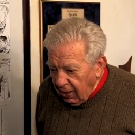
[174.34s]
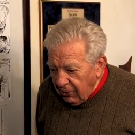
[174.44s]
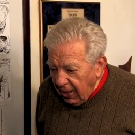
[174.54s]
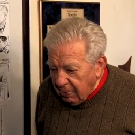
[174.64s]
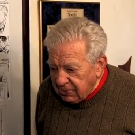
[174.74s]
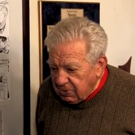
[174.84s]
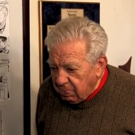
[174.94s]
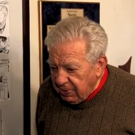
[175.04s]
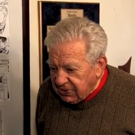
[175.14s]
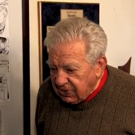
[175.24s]
that was the
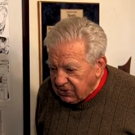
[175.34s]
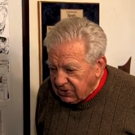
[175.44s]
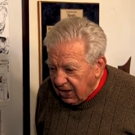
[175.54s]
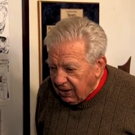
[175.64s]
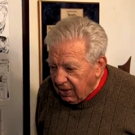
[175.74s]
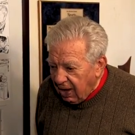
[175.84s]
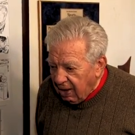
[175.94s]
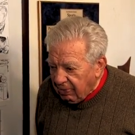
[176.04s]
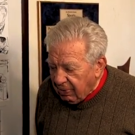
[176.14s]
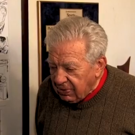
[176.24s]
busiest day I
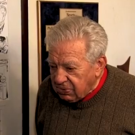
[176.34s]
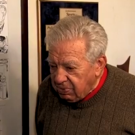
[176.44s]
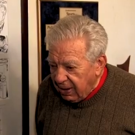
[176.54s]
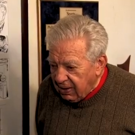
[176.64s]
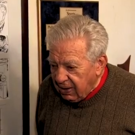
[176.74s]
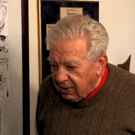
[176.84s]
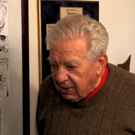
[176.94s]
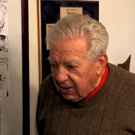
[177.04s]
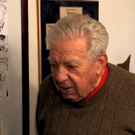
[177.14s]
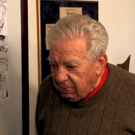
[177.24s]
ever spent in
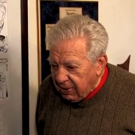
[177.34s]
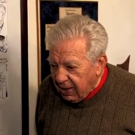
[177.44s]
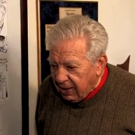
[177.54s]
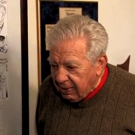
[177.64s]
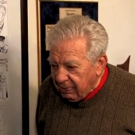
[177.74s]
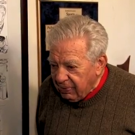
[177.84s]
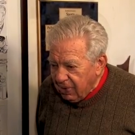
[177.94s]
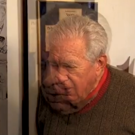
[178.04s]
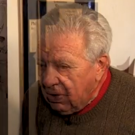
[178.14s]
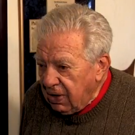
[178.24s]
the N B A.
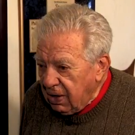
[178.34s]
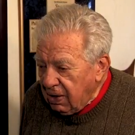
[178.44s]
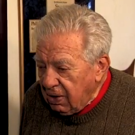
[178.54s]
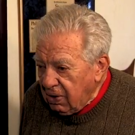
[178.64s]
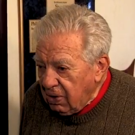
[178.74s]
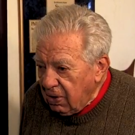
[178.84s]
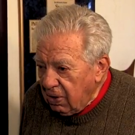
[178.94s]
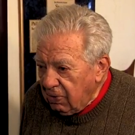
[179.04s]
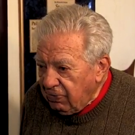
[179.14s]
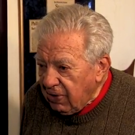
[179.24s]
The
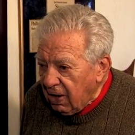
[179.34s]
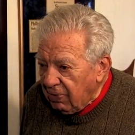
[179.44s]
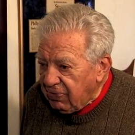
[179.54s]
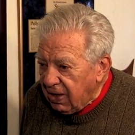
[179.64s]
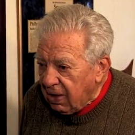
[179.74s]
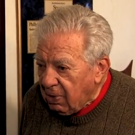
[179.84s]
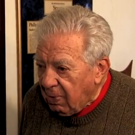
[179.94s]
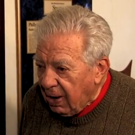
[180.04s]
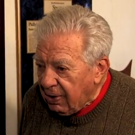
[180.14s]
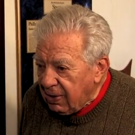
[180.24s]
Philadelphia
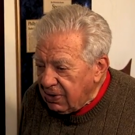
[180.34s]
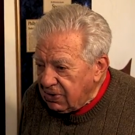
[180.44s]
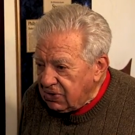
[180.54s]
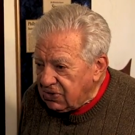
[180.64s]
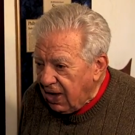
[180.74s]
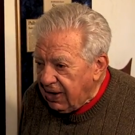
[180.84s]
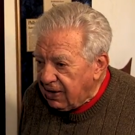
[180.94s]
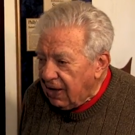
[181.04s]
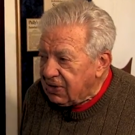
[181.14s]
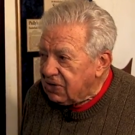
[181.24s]
Inquirer decided
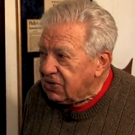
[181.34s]
not to